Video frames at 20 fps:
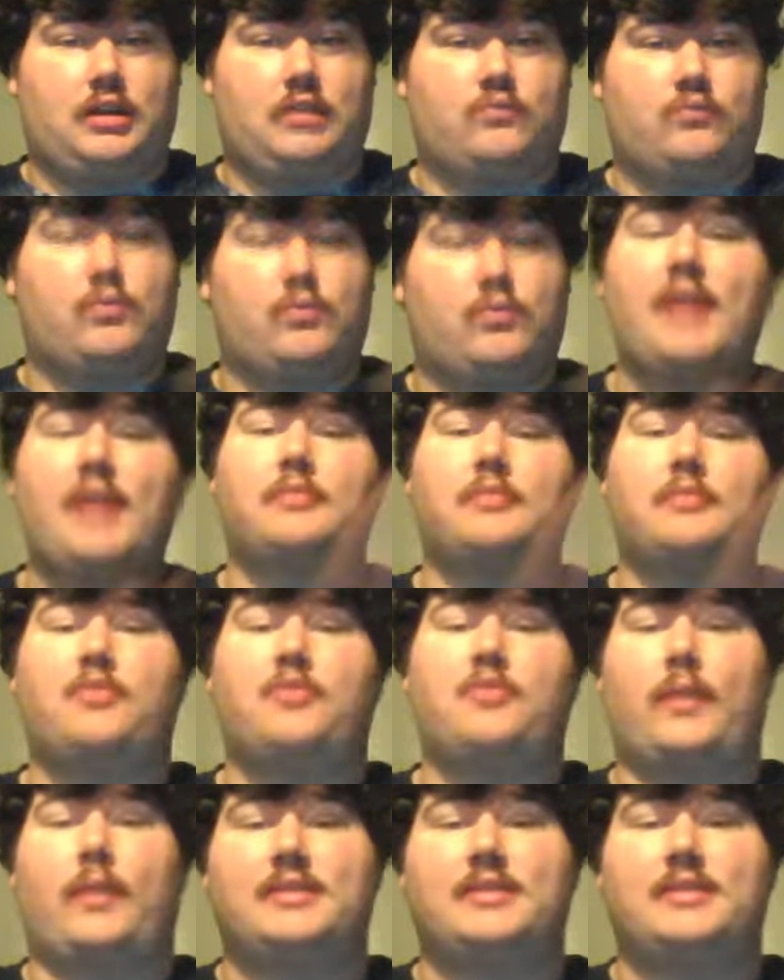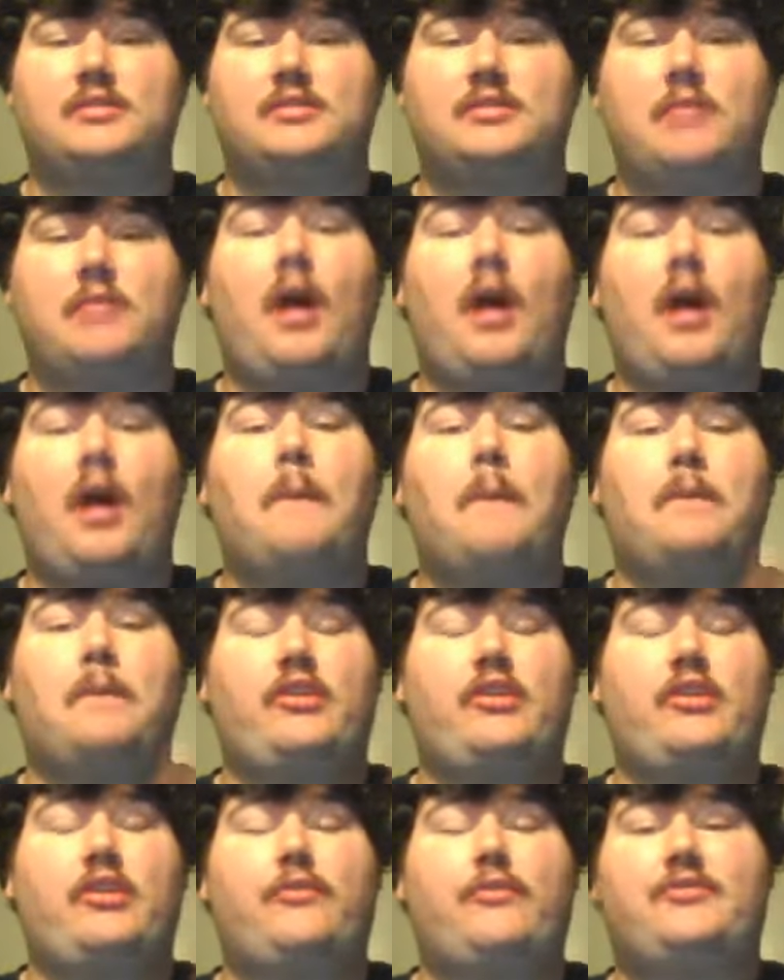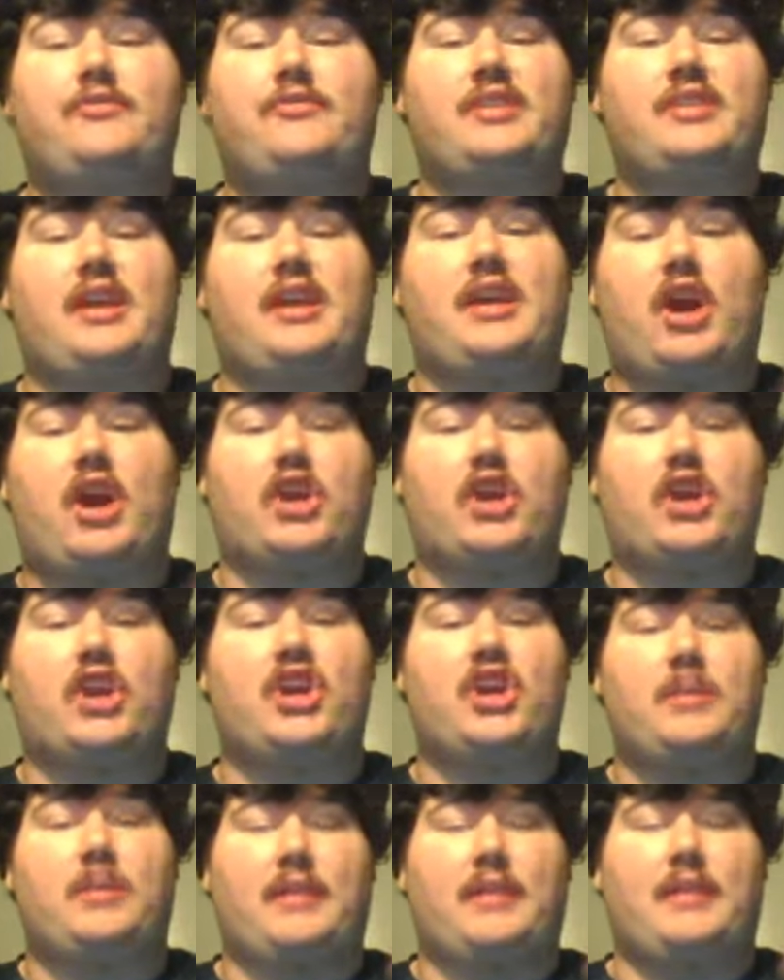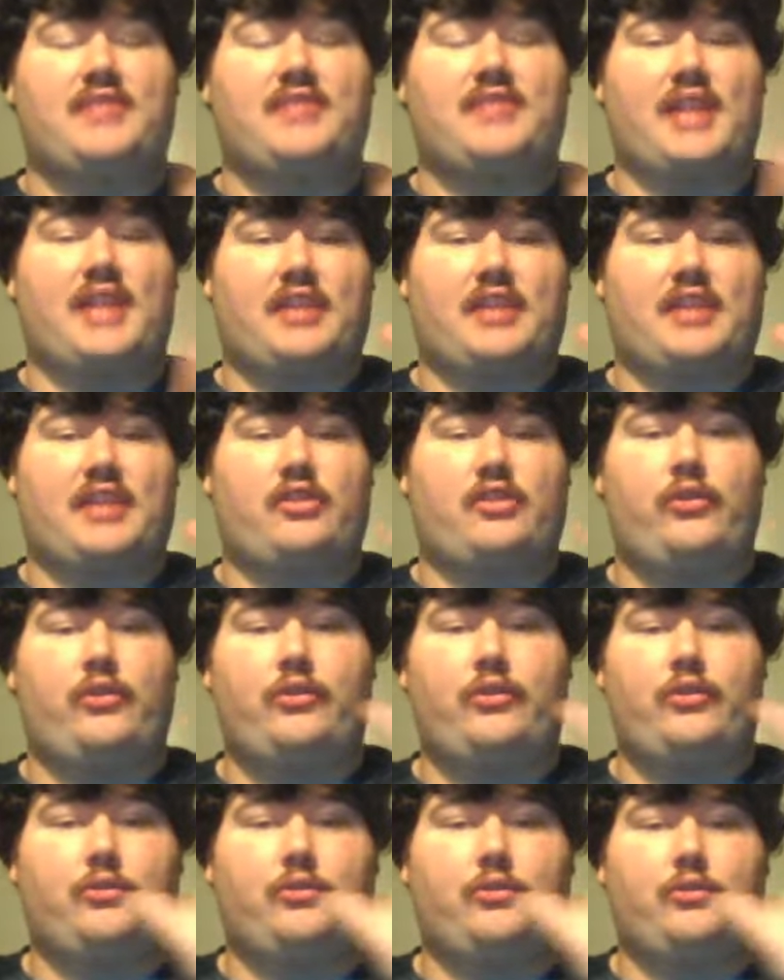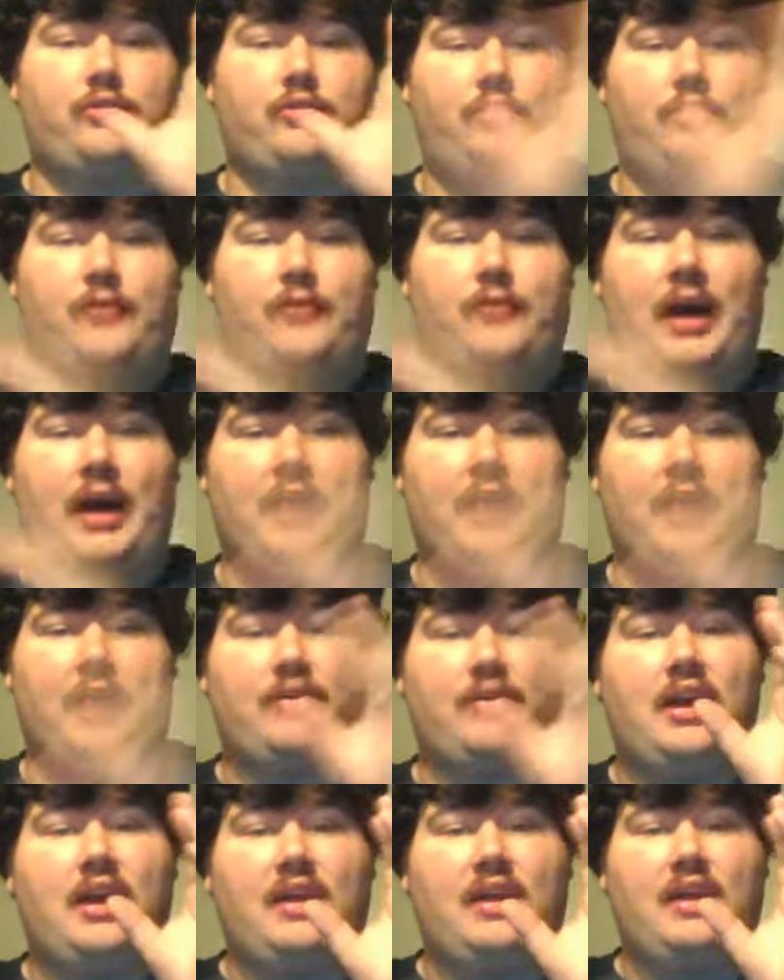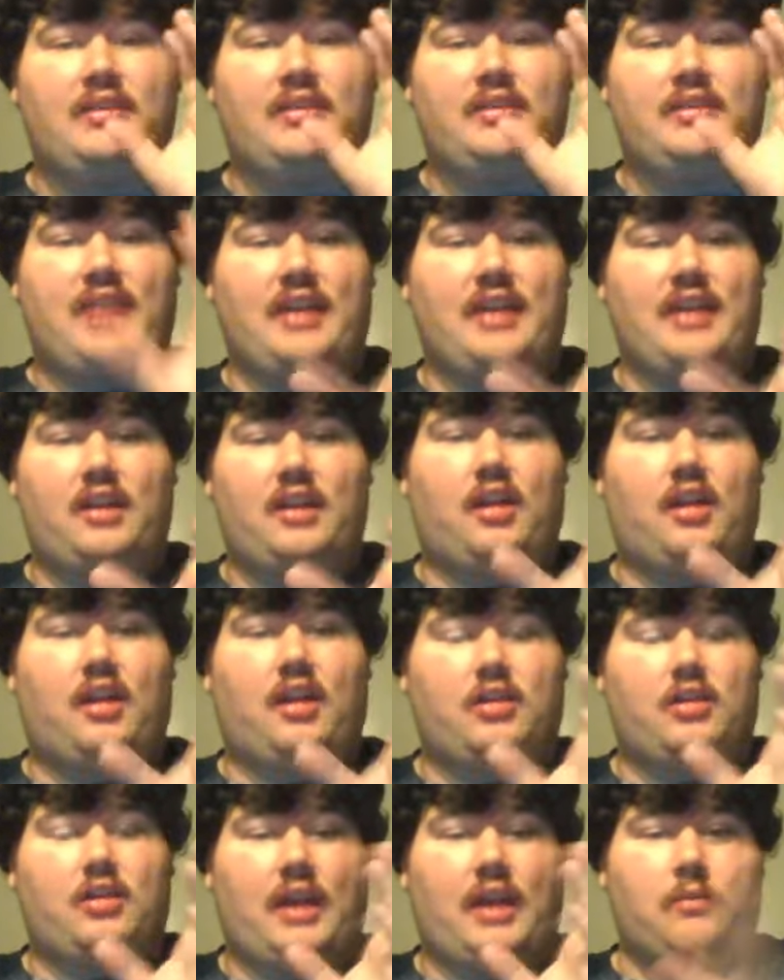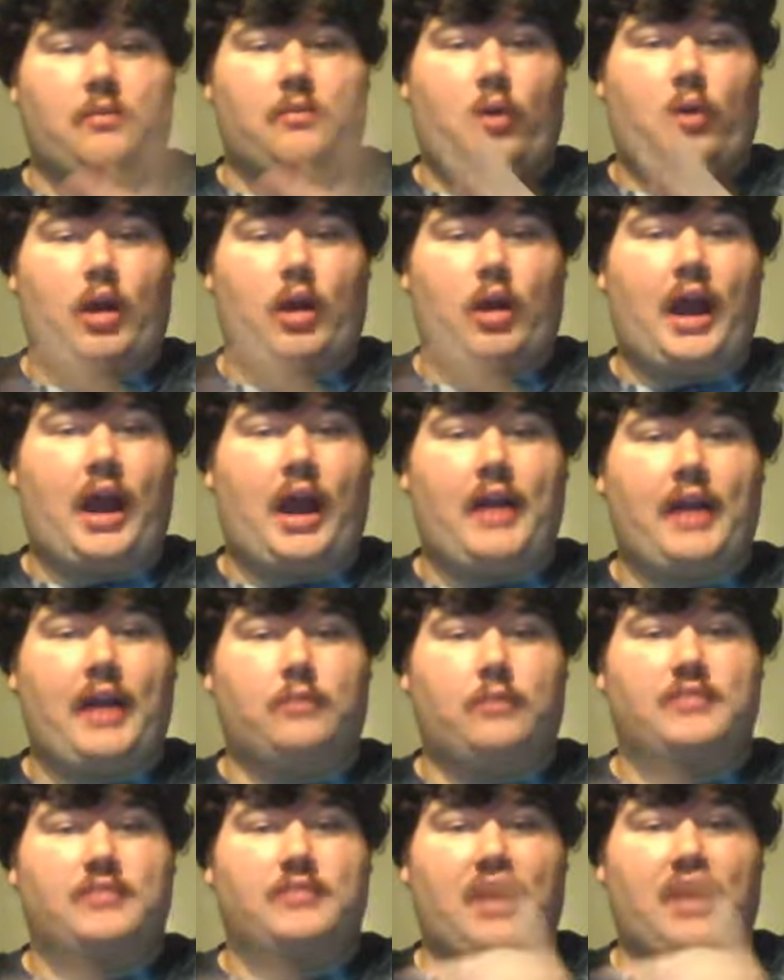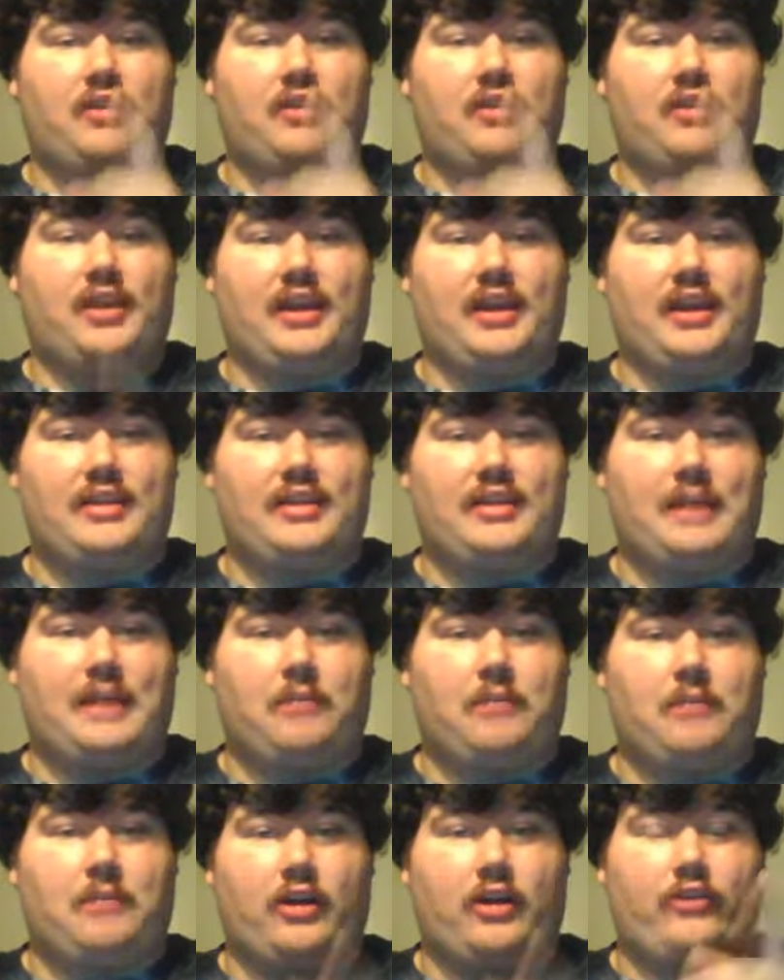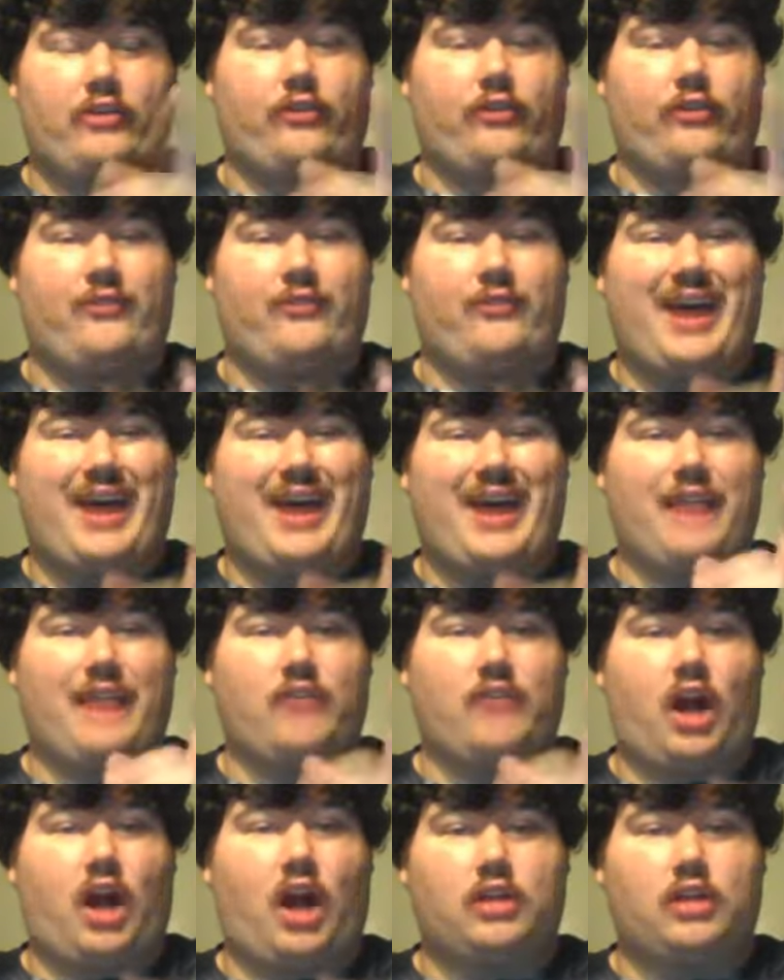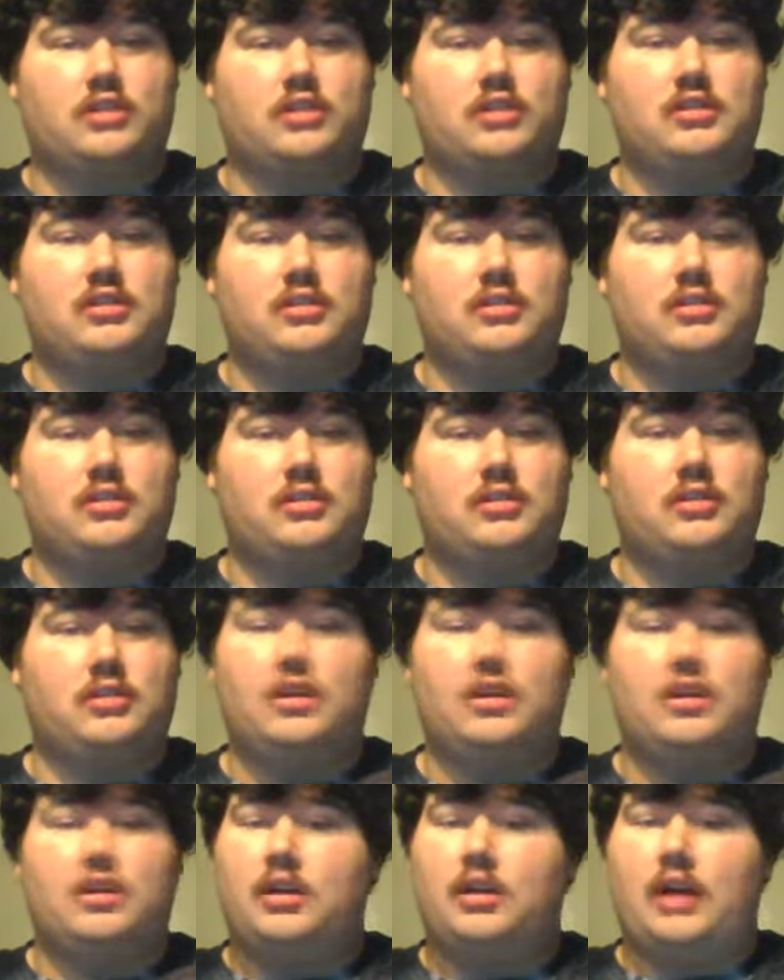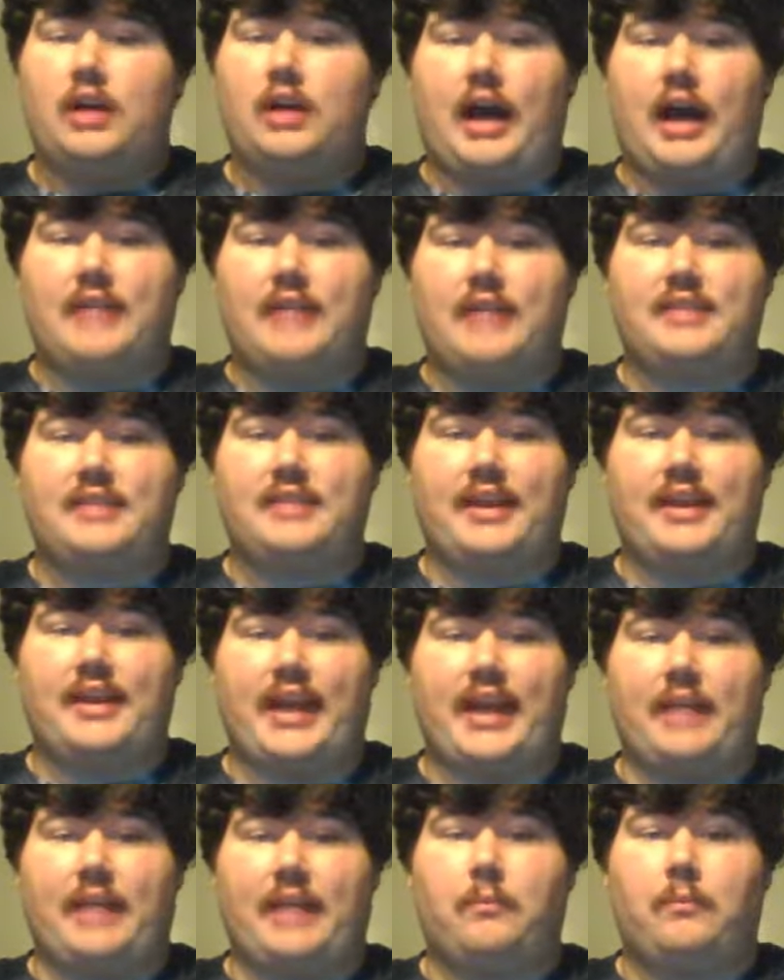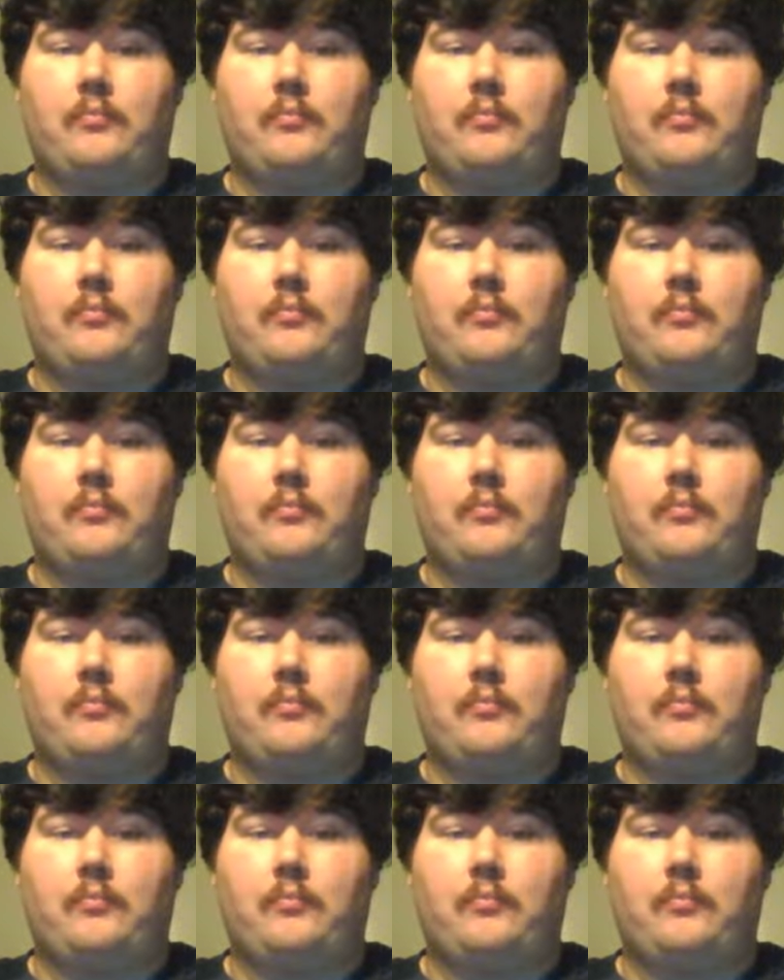random toys, but you see a good amount, say like 2 to 5 $10 and more items, and you can get that box for $5, I say get it.